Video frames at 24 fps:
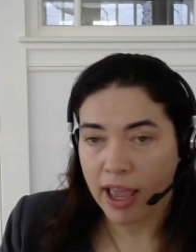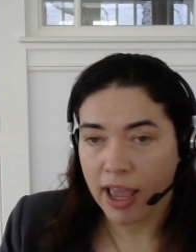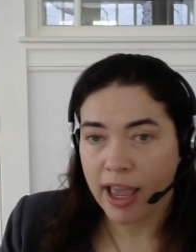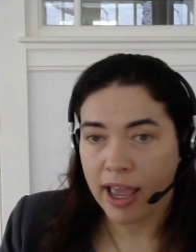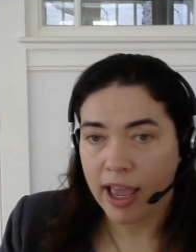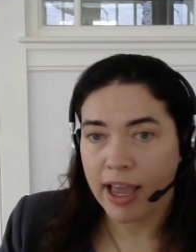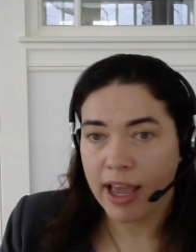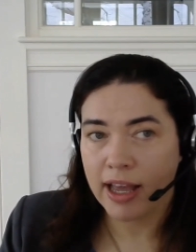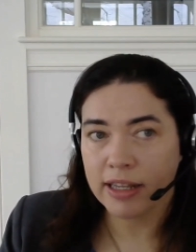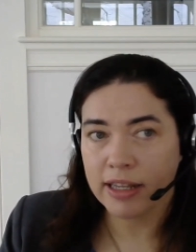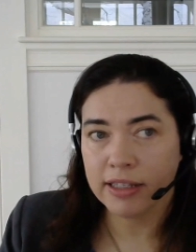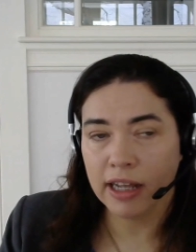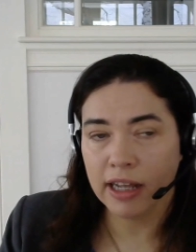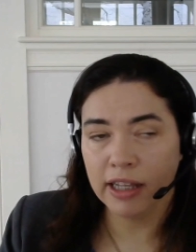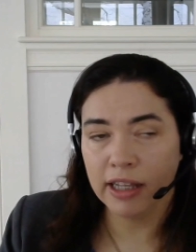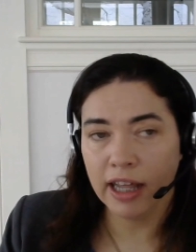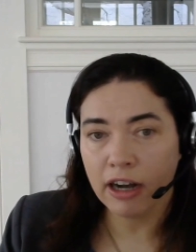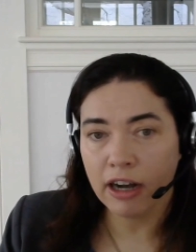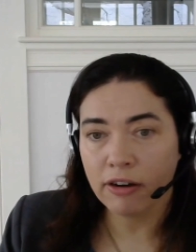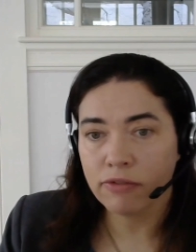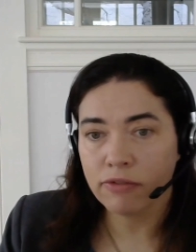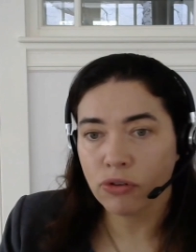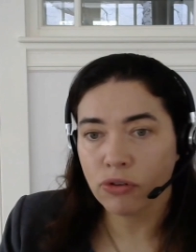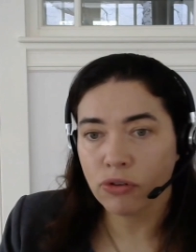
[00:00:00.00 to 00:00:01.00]
and a
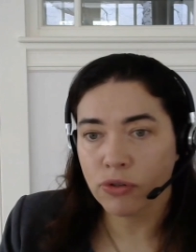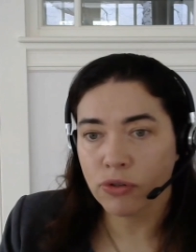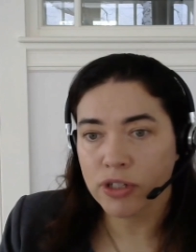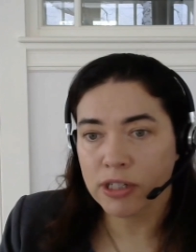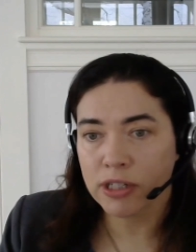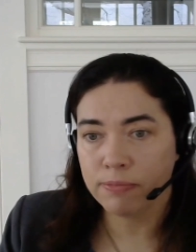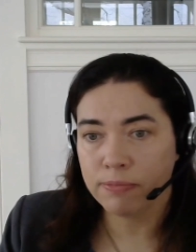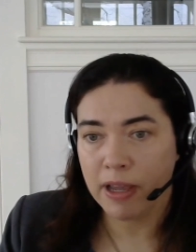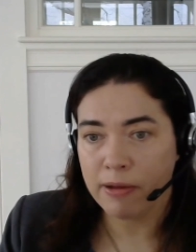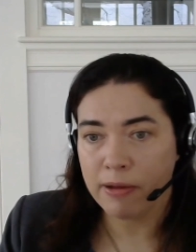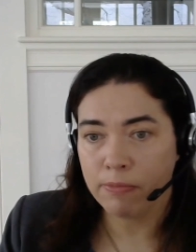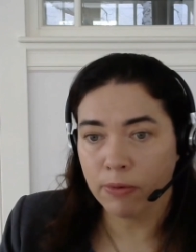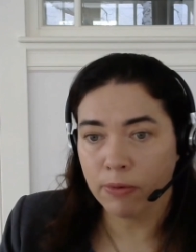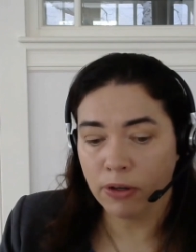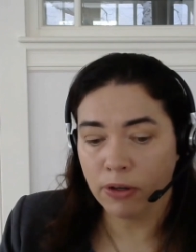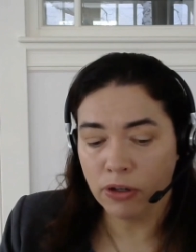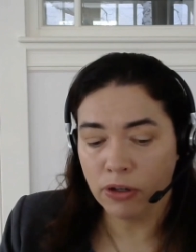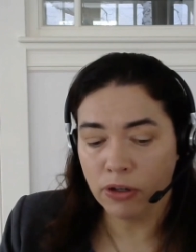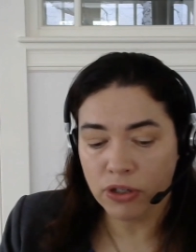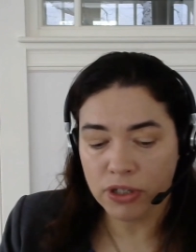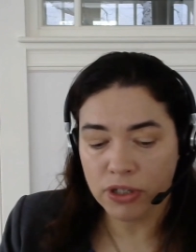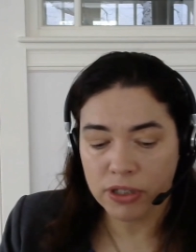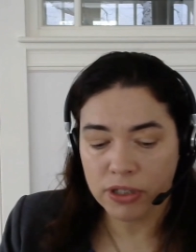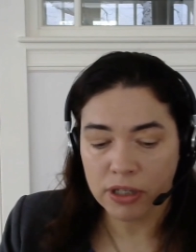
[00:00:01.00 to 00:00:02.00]
lot of those
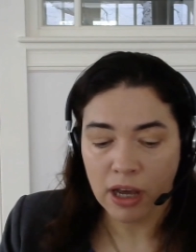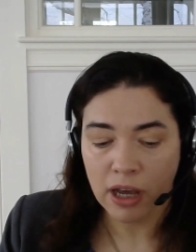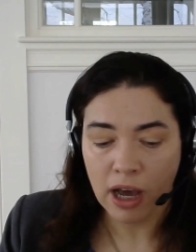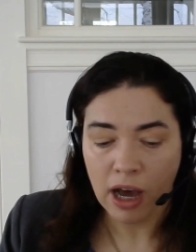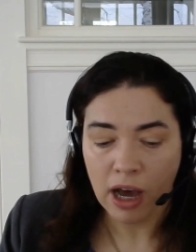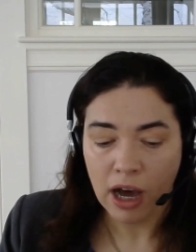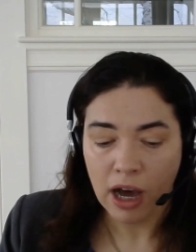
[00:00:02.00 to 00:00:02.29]
papers